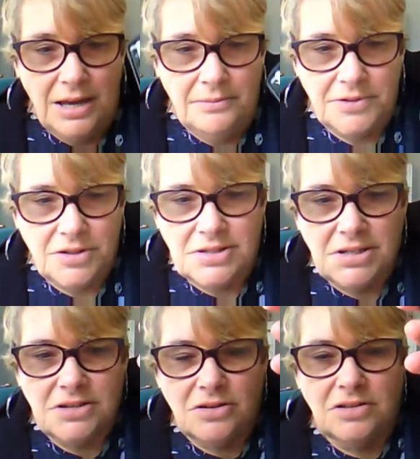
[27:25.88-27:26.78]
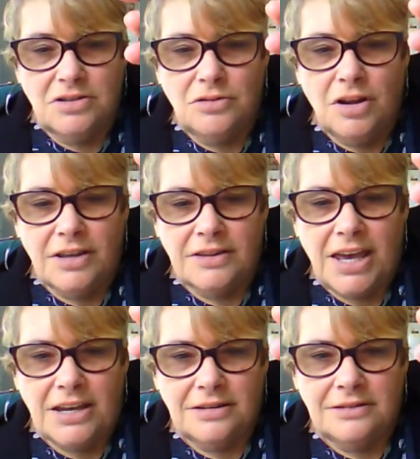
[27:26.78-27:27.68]
So it sits on you like
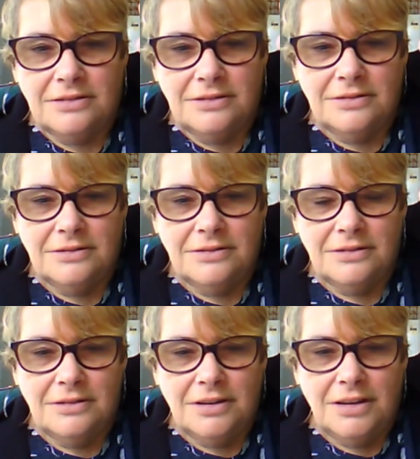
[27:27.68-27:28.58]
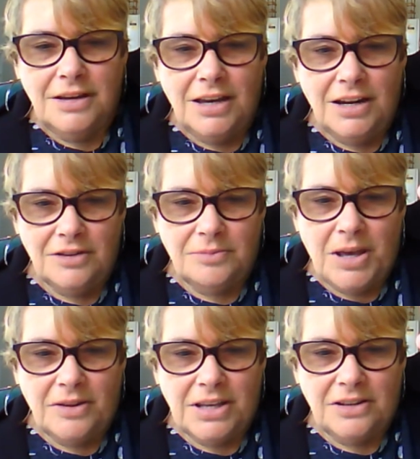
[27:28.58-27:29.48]
that, and it's
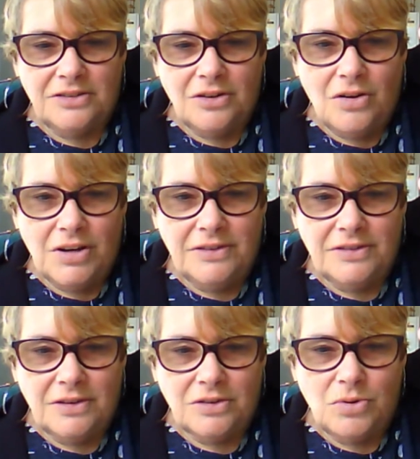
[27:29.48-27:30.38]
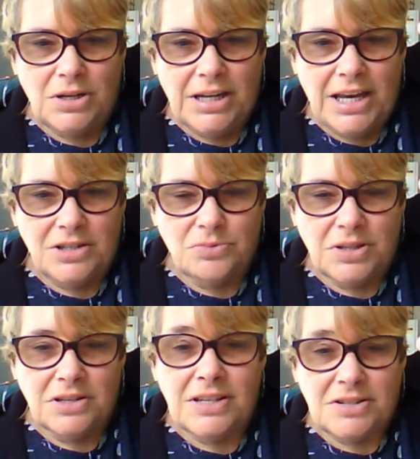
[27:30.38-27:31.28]
about that size, so it's quite a large
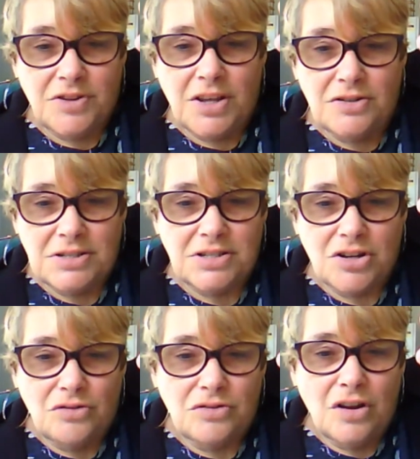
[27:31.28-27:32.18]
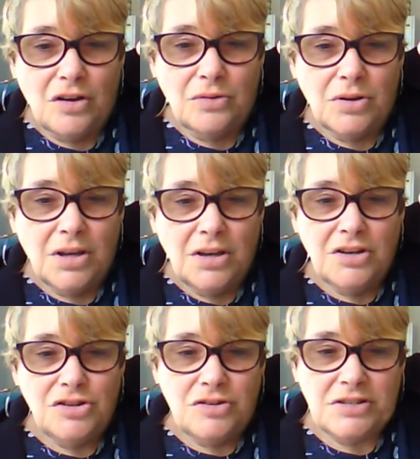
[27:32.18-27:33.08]
one. That's for those that don't know
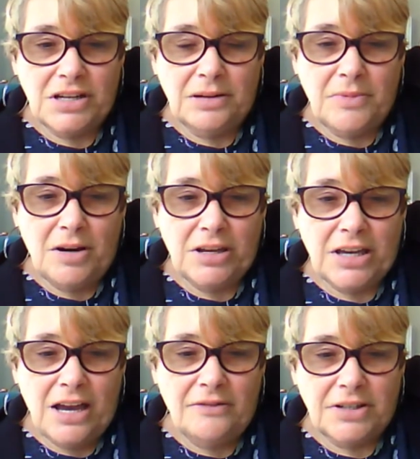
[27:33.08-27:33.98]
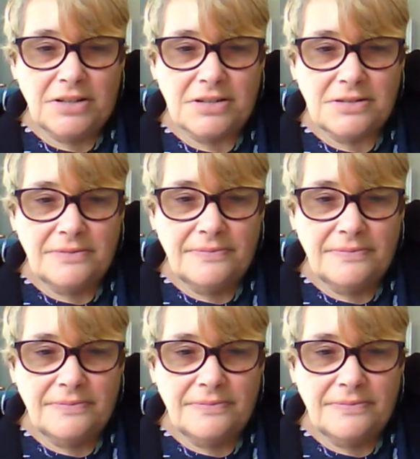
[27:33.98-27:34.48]
New Zealand Maori carvings,